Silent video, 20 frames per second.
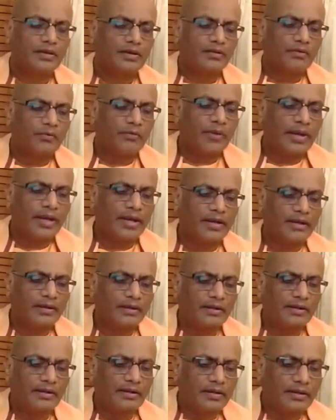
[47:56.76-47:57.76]
where
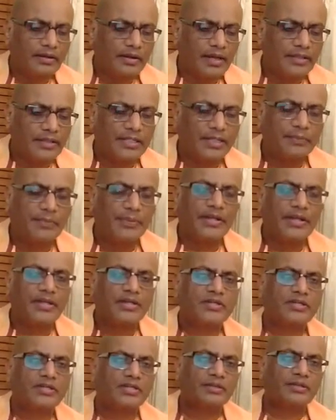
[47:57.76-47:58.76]
Raja
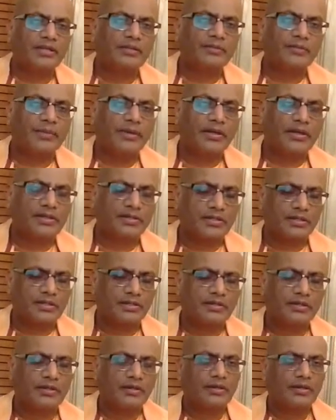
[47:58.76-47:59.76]
Parikshit, King Parikshit,
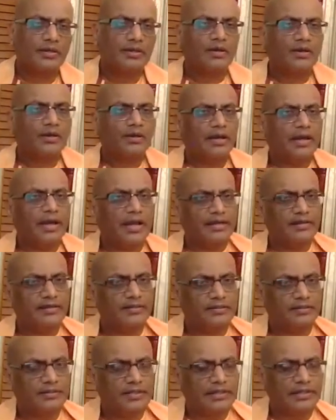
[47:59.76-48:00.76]

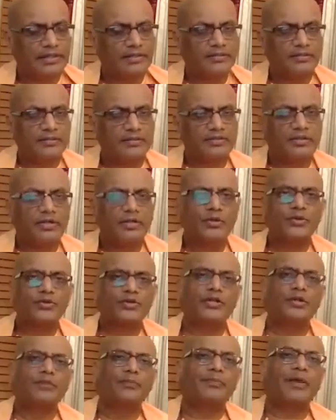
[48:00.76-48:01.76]
had taken the resolution of